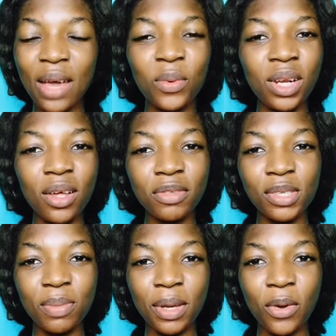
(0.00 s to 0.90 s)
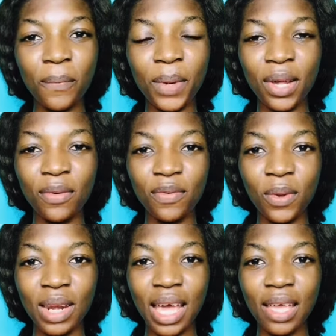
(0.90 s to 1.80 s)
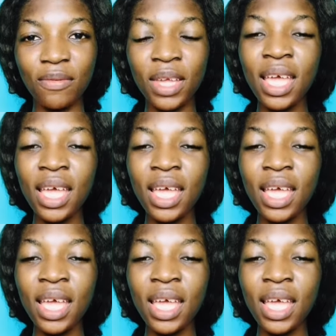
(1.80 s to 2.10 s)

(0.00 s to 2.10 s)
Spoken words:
I would love to become part of your life.